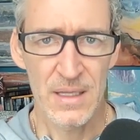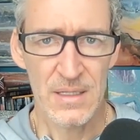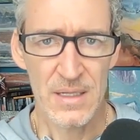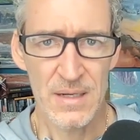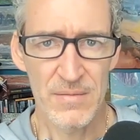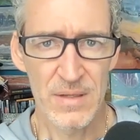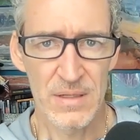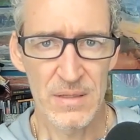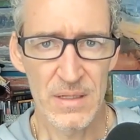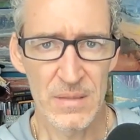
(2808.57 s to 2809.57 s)
That's kind of
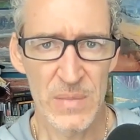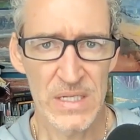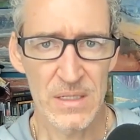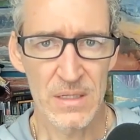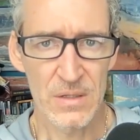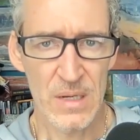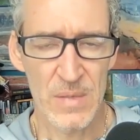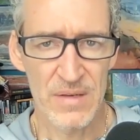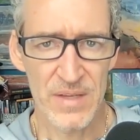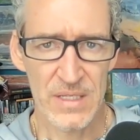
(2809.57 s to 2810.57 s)
the, the basic agreement.